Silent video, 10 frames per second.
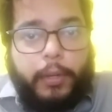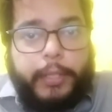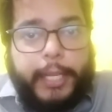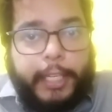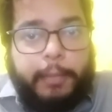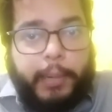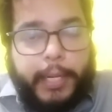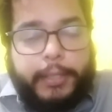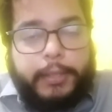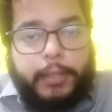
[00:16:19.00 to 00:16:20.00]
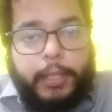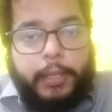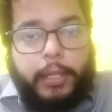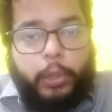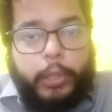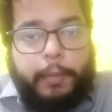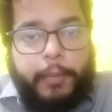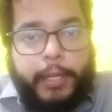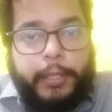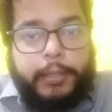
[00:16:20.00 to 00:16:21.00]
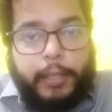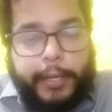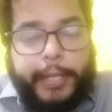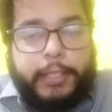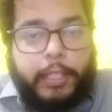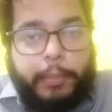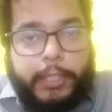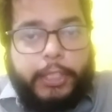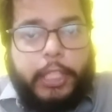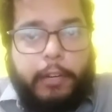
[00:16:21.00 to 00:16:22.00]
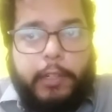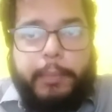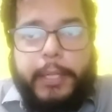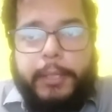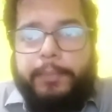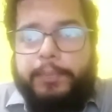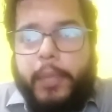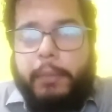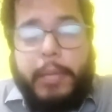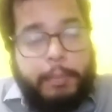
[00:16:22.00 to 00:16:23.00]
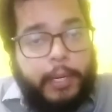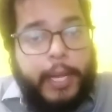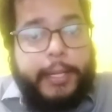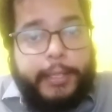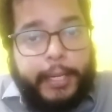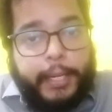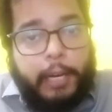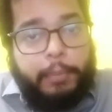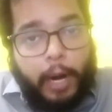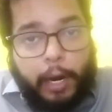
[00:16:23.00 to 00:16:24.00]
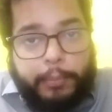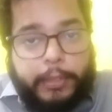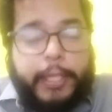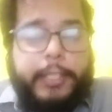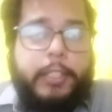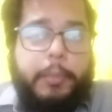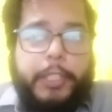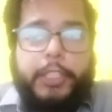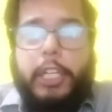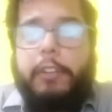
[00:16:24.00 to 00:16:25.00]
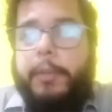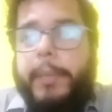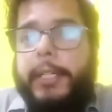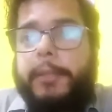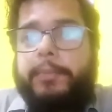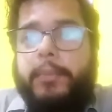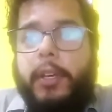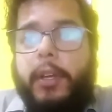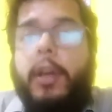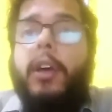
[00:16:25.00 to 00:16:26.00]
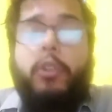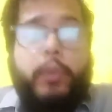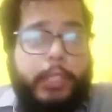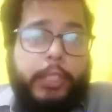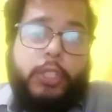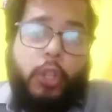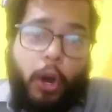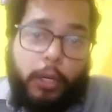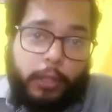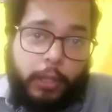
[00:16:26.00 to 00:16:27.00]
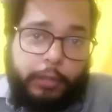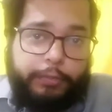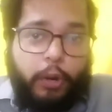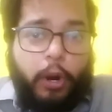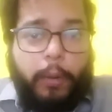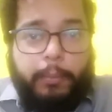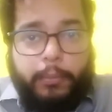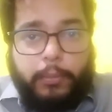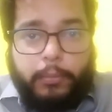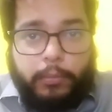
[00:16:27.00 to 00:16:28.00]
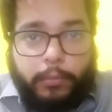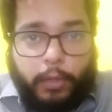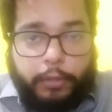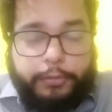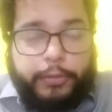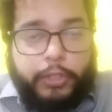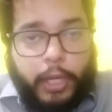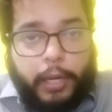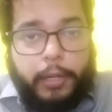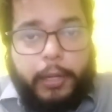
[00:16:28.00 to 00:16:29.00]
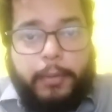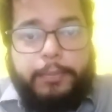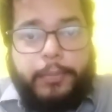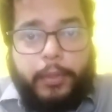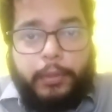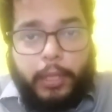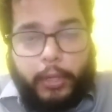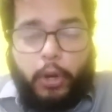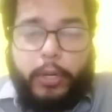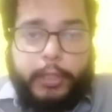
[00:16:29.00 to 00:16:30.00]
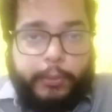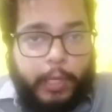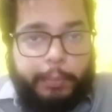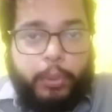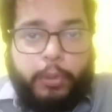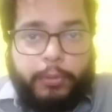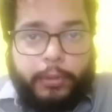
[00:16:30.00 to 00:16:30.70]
taking place in the Gudem Hills against the British government. People had taken up arms against the British government, which is not a form of struggle the Congress would approve,